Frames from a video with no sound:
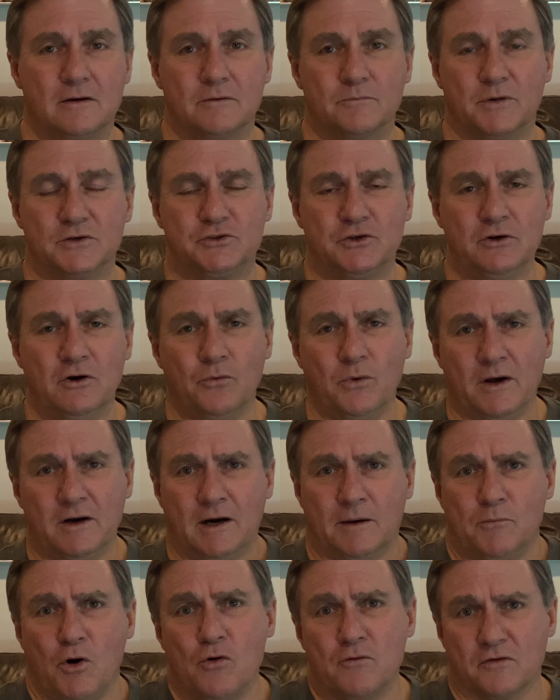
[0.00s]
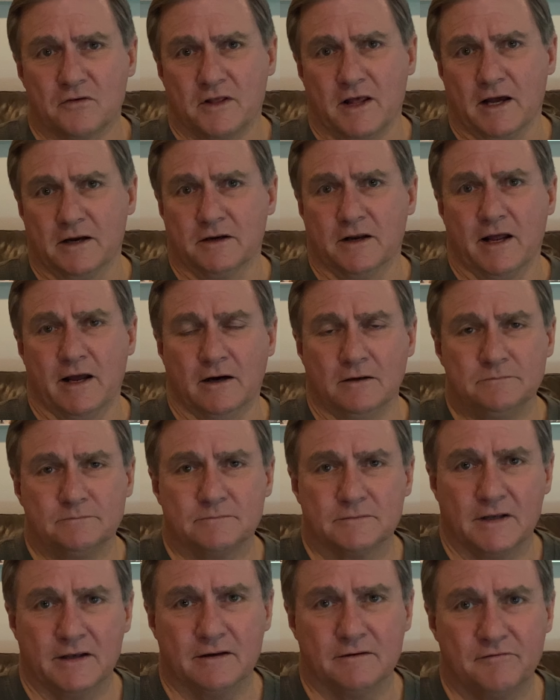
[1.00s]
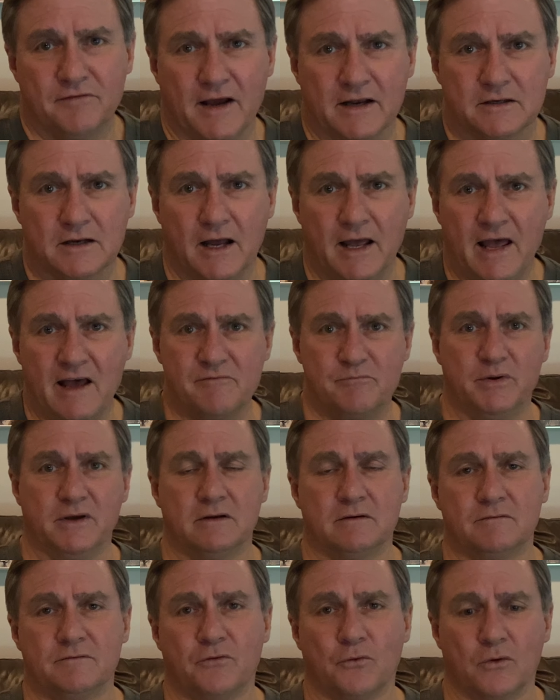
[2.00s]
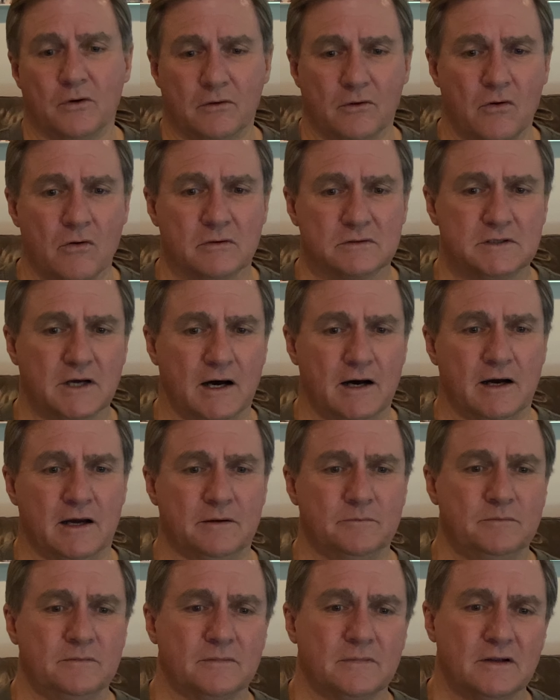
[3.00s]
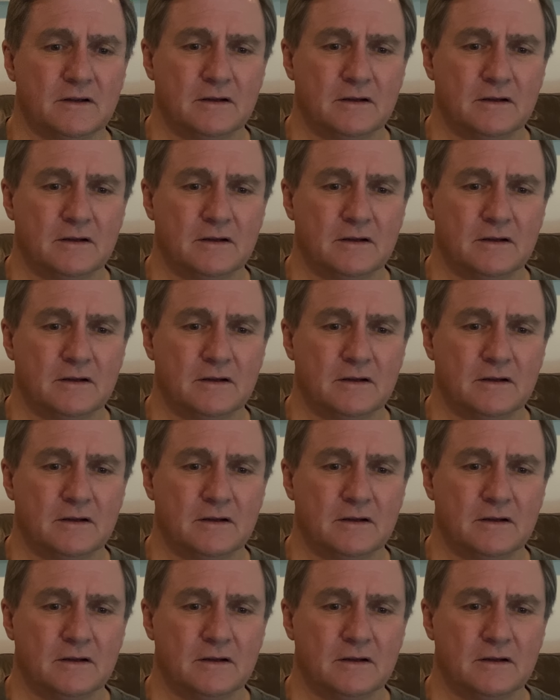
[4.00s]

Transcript: But you know what? I'm over that now. In fact, I have been for a long time.